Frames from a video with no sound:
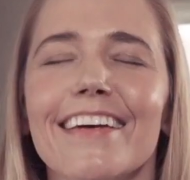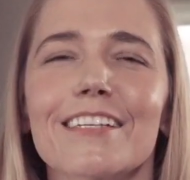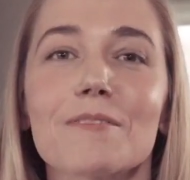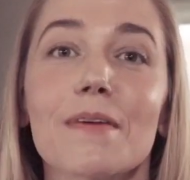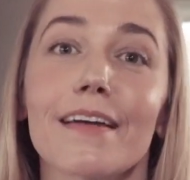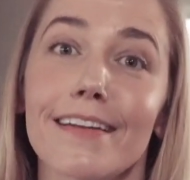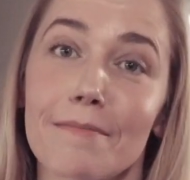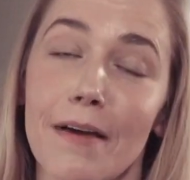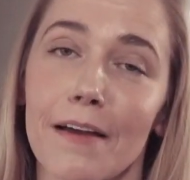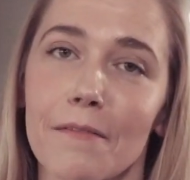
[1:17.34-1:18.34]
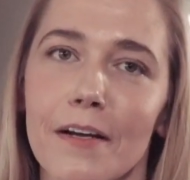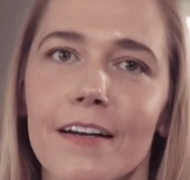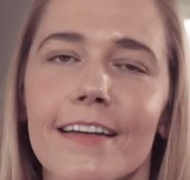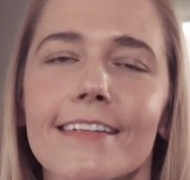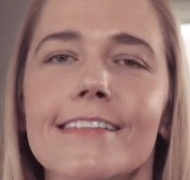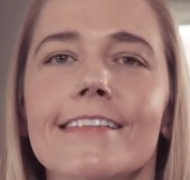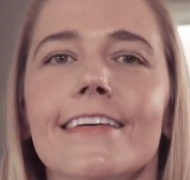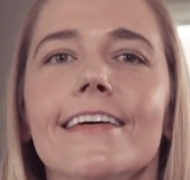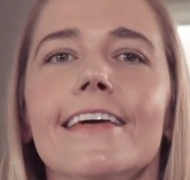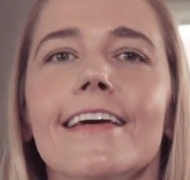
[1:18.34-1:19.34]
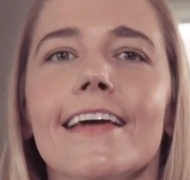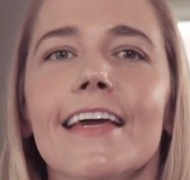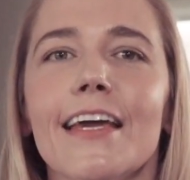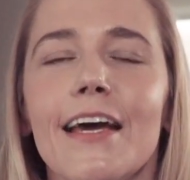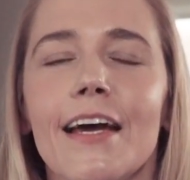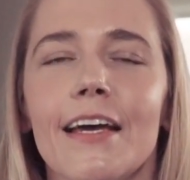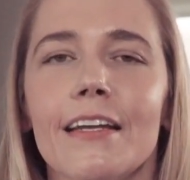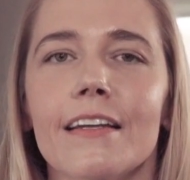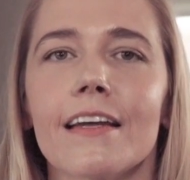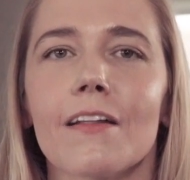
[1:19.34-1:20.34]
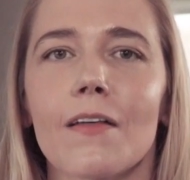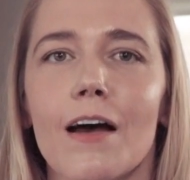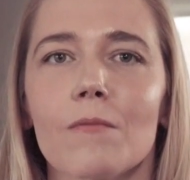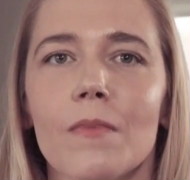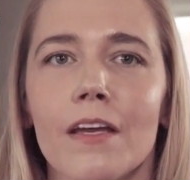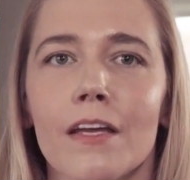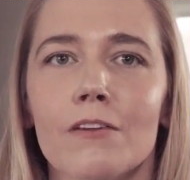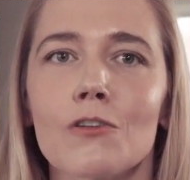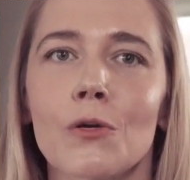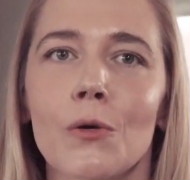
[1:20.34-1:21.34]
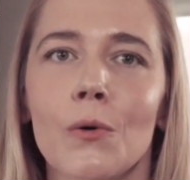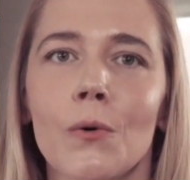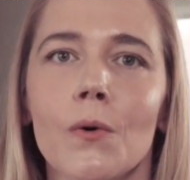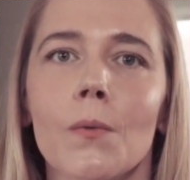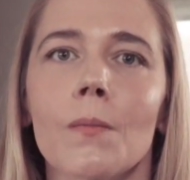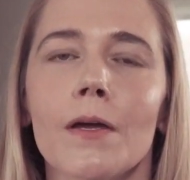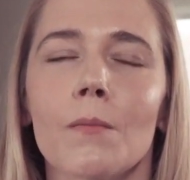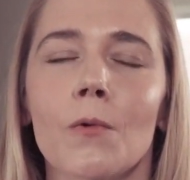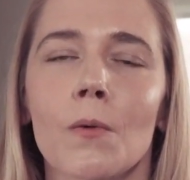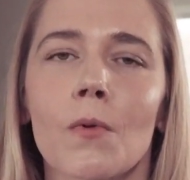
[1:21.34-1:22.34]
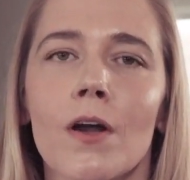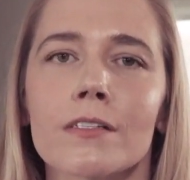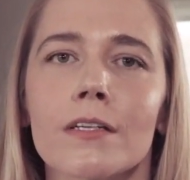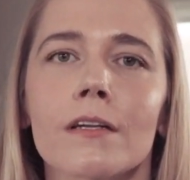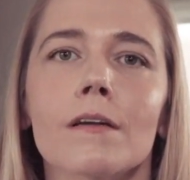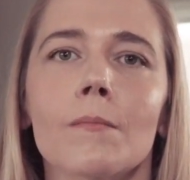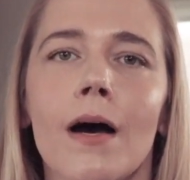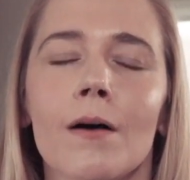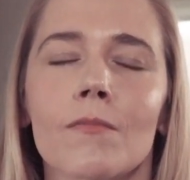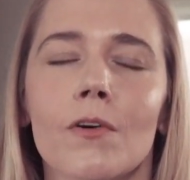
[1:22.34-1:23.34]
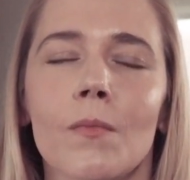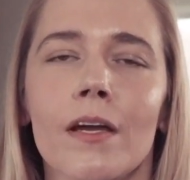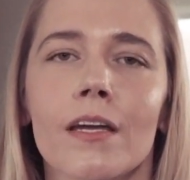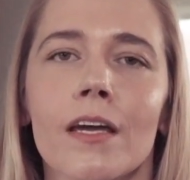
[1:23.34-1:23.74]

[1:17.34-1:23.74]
It expanded my awareness, and it allowed me to be a more present mom for my